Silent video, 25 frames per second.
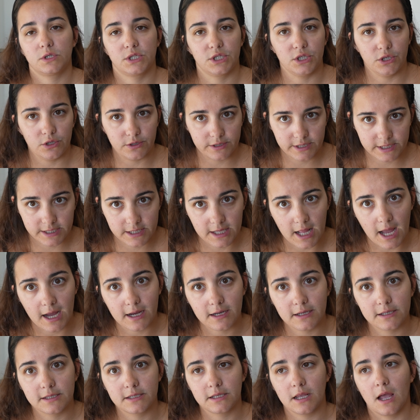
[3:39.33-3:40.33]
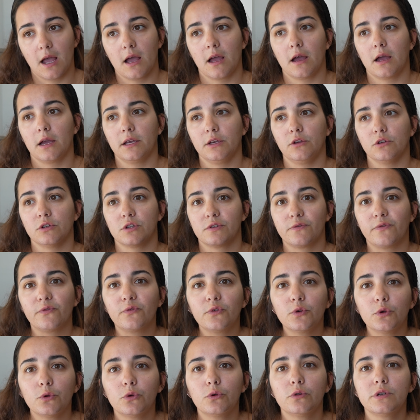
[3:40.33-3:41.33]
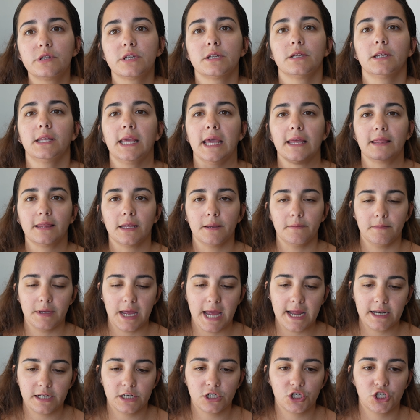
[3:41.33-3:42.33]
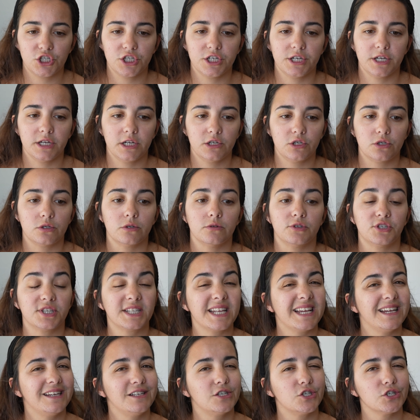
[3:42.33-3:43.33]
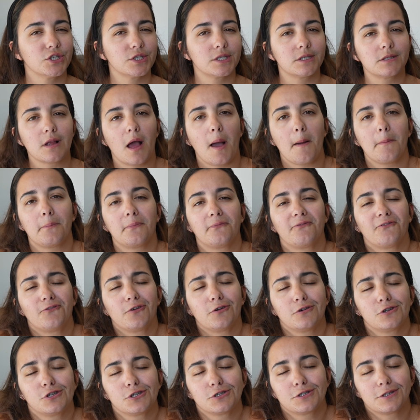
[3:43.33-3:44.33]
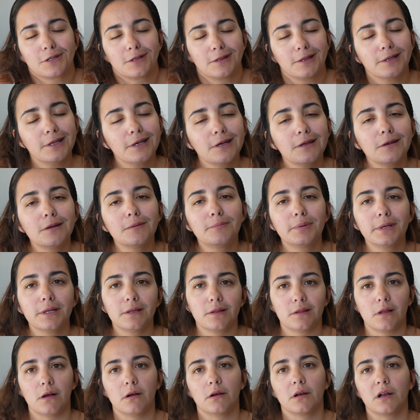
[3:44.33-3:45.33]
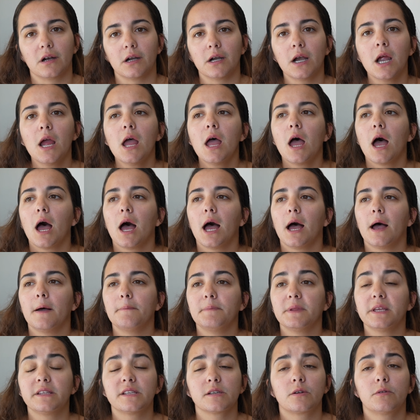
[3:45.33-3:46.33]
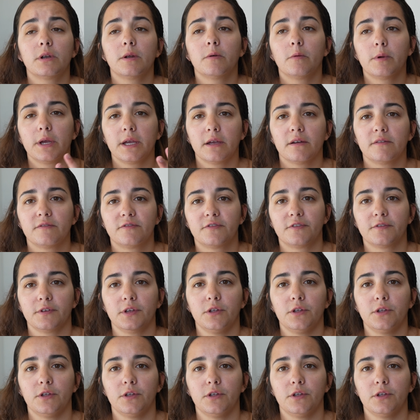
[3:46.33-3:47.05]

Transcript: use snacks, use food to get them energy to stay just up for just a little bit longer. It's a great way of,